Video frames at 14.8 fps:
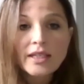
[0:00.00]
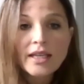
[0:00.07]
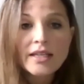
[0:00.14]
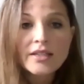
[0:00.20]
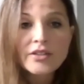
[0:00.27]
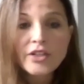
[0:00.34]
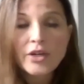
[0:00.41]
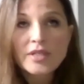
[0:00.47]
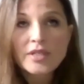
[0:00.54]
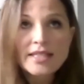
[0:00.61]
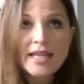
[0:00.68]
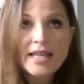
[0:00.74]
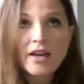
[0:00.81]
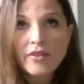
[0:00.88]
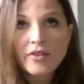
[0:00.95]
and you know it's
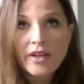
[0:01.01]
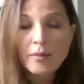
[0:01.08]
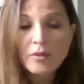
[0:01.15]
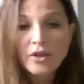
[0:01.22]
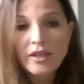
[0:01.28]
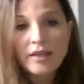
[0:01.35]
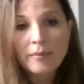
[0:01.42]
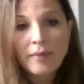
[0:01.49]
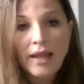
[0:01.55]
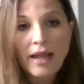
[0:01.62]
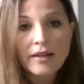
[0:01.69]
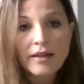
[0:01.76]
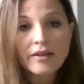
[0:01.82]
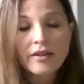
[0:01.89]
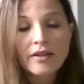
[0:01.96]
now that i'm looking
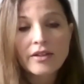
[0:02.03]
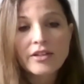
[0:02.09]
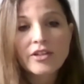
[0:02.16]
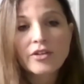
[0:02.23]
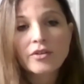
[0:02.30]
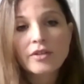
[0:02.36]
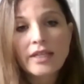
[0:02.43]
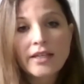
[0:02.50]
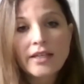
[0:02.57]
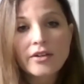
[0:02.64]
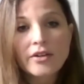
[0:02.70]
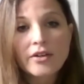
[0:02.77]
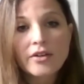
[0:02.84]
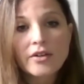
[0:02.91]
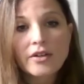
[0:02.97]
back a year
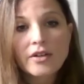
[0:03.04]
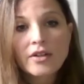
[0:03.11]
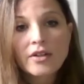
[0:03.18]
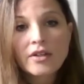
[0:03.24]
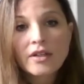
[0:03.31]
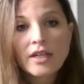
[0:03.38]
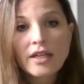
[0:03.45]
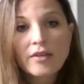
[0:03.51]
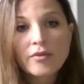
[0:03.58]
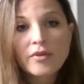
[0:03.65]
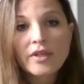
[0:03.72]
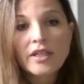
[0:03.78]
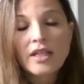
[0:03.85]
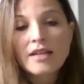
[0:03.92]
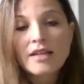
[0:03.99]
later and
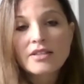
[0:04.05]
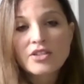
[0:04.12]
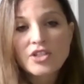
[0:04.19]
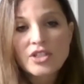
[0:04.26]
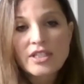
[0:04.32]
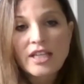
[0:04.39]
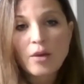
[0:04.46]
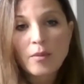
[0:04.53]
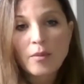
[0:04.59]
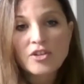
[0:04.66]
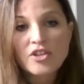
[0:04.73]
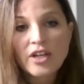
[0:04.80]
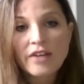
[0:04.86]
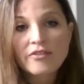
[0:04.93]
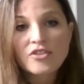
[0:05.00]
realizing just how
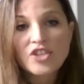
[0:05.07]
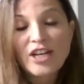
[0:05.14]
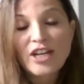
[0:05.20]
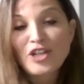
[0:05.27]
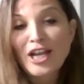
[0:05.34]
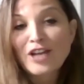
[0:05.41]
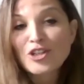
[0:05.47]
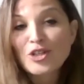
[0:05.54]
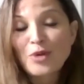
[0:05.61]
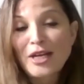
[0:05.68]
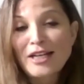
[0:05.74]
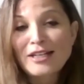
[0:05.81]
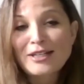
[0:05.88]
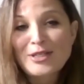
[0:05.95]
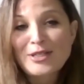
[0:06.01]
much i've changed i actually
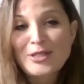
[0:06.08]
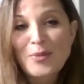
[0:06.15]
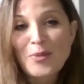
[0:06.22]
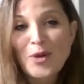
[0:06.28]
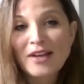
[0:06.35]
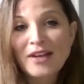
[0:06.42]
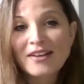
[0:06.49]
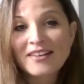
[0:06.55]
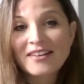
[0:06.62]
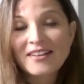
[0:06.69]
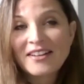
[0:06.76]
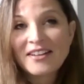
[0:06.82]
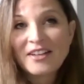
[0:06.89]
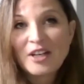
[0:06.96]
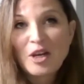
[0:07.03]
ran into someone
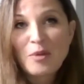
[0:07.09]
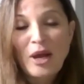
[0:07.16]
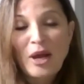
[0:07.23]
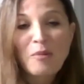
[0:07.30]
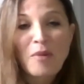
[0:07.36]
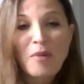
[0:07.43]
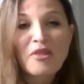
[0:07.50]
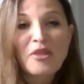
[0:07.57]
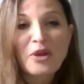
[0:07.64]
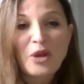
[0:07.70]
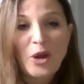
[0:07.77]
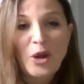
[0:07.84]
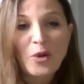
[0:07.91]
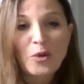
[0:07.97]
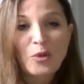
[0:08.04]
about a month
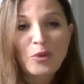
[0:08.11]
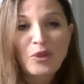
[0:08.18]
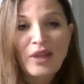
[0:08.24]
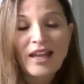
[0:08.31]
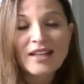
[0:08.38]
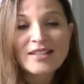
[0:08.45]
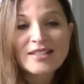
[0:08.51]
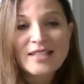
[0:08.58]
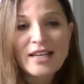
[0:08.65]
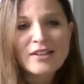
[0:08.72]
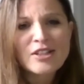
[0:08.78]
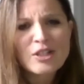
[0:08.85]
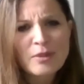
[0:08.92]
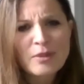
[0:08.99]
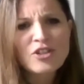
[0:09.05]
ago that said
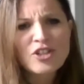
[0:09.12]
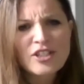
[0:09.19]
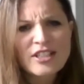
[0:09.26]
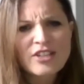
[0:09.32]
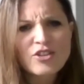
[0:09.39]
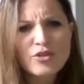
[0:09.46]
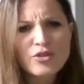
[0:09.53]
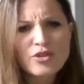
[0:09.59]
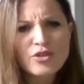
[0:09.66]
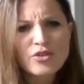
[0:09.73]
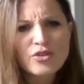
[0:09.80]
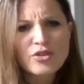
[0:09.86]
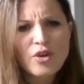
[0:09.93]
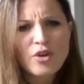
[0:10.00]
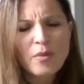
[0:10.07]
to me she said you're you're
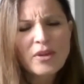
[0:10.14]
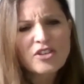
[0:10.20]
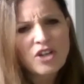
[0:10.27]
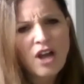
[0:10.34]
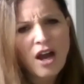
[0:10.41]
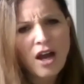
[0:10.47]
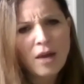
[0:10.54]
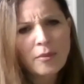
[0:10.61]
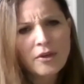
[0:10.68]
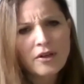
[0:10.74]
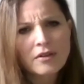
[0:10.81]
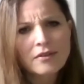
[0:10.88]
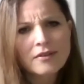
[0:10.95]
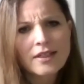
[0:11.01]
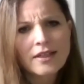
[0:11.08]
so much calmer
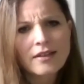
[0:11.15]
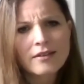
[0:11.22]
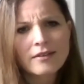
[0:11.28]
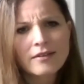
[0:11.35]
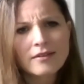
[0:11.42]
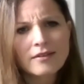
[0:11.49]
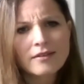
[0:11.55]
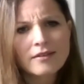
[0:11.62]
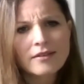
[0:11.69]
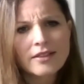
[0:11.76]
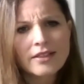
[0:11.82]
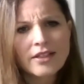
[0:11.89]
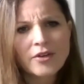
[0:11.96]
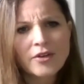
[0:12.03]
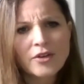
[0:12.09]
than
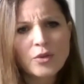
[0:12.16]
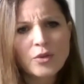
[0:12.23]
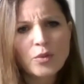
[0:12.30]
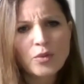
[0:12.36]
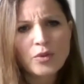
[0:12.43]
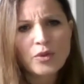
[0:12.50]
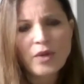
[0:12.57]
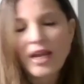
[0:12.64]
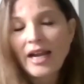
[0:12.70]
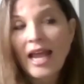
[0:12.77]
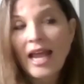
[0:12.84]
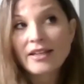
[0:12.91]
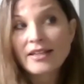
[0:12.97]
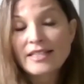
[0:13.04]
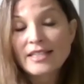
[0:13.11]
you know you and i
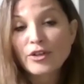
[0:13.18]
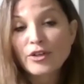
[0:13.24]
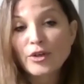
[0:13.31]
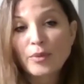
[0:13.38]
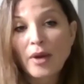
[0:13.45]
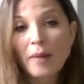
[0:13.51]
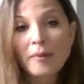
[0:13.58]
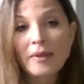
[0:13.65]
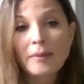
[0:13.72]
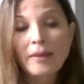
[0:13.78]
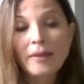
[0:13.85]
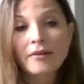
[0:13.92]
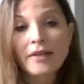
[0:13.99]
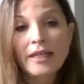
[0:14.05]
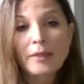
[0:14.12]
hadn't seen her in probably
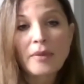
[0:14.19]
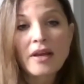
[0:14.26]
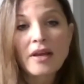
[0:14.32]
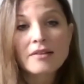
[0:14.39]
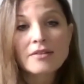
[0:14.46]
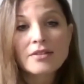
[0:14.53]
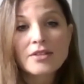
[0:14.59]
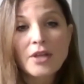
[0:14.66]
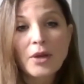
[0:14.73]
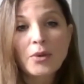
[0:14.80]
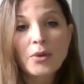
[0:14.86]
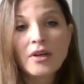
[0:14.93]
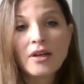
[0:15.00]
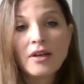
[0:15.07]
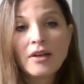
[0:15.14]
about 8 months
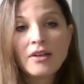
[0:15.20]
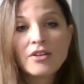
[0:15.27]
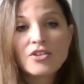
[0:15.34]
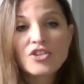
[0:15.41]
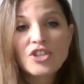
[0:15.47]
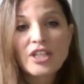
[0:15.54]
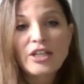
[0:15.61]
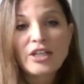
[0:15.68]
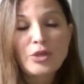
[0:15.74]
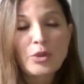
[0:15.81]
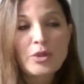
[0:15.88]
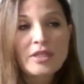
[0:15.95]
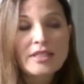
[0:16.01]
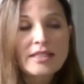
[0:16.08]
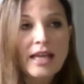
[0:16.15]
so she had
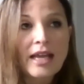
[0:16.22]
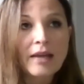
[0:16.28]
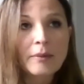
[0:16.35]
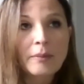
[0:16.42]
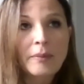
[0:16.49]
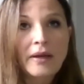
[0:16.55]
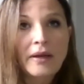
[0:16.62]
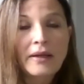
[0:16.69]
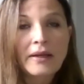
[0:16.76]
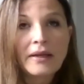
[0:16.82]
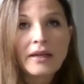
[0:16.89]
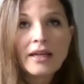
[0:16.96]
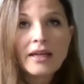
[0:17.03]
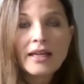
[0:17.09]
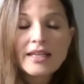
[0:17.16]
noticed that but
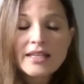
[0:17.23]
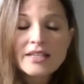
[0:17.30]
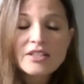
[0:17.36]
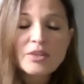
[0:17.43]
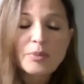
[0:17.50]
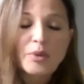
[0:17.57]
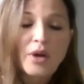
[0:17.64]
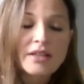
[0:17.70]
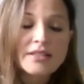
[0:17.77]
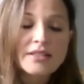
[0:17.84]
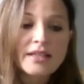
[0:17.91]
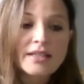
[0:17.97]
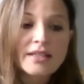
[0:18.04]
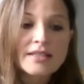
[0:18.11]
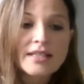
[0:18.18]
it is a
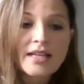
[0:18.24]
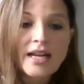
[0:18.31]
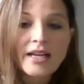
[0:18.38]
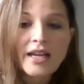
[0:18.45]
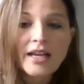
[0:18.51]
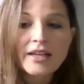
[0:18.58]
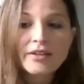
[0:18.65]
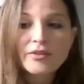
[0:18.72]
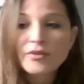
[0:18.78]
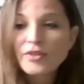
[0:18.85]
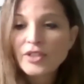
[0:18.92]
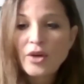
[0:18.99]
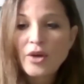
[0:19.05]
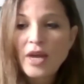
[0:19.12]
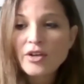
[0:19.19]
process and I, I you
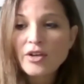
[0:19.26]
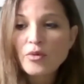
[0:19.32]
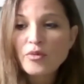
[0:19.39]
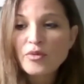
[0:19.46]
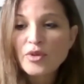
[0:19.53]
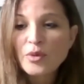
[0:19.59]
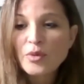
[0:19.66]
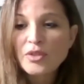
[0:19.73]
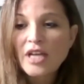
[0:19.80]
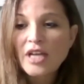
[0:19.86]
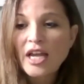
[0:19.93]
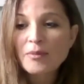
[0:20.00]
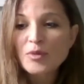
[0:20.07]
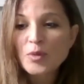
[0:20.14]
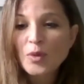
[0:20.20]
know i know there were
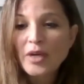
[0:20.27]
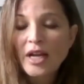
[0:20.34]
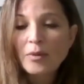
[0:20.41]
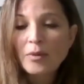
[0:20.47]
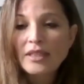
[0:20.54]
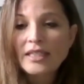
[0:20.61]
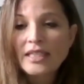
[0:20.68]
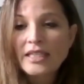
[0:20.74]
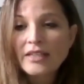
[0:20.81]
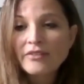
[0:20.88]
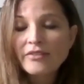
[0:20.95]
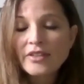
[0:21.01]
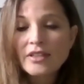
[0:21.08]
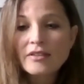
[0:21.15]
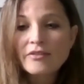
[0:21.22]
times when i would leave
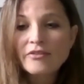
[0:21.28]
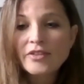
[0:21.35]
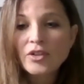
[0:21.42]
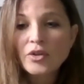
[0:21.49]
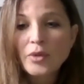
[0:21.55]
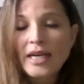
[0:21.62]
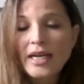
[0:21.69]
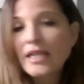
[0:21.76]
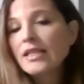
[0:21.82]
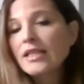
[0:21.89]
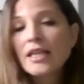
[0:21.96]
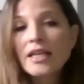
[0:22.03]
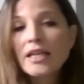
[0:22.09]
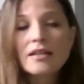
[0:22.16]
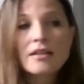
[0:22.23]
and feel great and
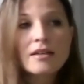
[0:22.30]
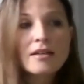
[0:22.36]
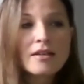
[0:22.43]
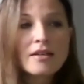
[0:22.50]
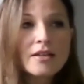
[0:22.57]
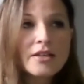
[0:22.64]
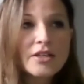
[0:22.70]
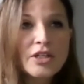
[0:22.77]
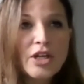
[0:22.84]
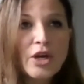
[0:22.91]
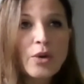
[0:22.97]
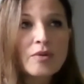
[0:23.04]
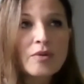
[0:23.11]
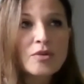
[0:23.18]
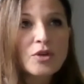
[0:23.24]
then you know
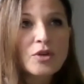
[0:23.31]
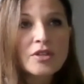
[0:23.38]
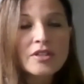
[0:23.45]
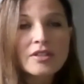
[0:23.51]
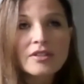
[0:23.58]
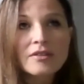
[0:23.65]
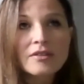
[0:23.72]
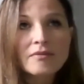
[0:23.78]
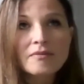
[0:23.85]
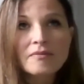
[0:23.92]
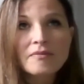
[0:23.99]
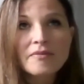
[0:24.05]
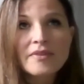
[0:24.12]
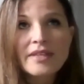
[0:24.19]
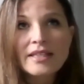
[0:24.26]
i'd start to
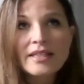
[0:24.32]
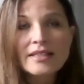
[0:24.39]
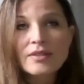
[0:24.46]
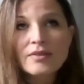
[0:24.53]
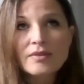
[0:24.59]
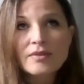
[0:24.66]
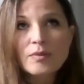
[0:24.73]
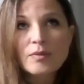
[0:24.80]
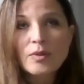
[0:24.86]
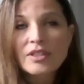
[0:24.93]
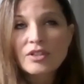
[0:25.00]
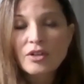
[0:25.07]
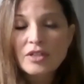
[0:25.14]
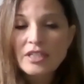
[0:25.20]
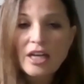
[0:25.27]
things would
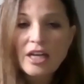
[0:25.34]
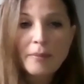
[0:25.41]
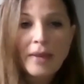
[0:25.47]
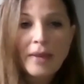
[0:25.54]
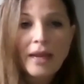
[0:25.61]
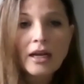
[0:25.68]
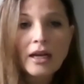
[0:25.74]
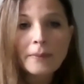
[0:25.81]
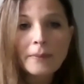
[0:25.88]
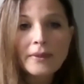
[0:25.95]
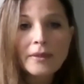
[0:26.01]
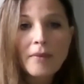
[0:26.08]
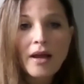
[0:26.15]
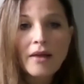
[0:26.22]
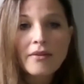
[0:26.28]
start to come back up in a
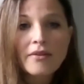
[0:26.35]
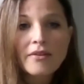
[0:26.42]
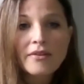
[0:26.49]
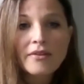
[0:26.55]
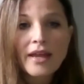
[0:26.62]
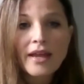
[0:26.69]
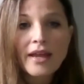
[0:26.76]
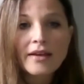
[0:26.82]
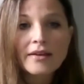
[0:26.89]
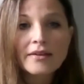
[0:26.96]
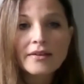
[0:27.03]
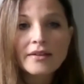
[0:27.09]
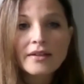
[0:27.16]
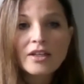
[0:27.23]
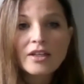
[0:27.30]
month
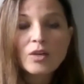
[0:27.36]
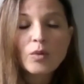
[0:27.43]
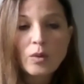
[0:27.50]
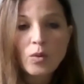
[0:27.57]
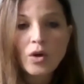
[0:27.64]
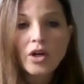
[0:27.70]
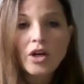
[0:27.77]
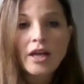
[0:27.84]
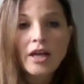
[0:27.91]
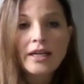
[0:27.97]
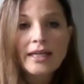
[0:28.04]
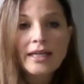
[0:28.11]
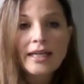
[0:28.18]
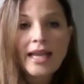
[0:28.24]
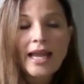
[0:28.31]
and we'd work on
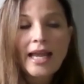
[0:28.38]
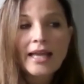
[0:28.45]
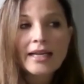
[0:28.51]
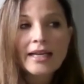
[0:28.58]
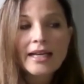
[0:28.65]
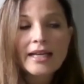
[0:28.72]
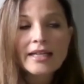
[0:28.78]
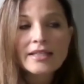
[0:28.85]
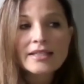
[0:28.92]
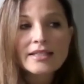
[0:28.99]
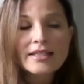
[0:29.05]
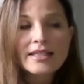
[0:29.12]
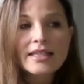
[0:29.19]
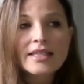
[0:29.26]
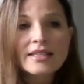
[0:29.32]
it again and
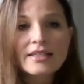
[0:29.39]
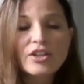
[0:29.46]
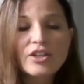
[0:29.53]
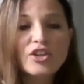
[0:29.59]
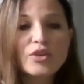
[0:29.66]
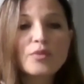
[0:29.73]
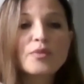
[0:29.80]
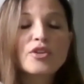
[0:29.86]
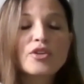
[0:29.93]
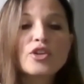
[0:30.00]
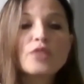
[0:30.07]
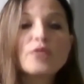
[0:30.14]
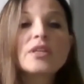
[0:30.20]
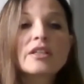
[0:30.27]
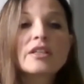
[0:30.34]
it's it's a cum-
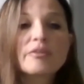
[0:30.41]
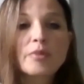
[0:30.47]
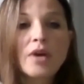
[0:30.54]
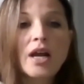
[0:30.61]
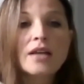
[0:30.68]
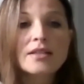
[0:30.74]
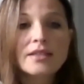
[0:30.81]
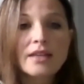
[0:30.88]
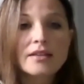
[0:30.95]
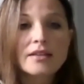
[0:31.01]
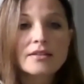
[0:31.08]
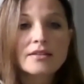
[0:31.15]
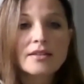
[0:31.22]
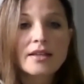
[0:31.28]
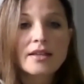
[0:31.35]
cumulative
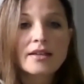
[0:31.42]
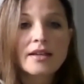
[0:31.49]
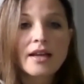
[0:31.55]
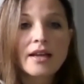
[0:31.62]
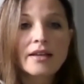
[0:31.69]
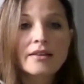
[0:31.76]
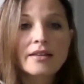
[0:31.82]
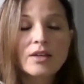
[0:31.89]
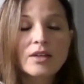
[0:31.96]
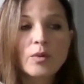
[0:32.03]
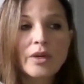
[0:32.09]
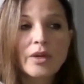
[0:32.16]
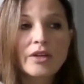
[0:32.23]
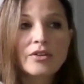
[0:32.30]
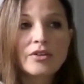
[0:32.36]
process and i think
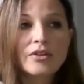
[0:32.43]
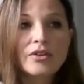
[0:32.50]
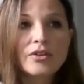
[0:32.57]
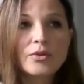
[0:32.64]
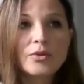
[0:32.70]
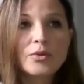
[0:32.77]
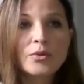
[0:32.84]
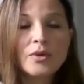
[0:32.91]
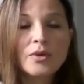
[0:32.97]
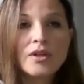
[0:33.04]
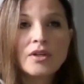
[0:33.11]
when you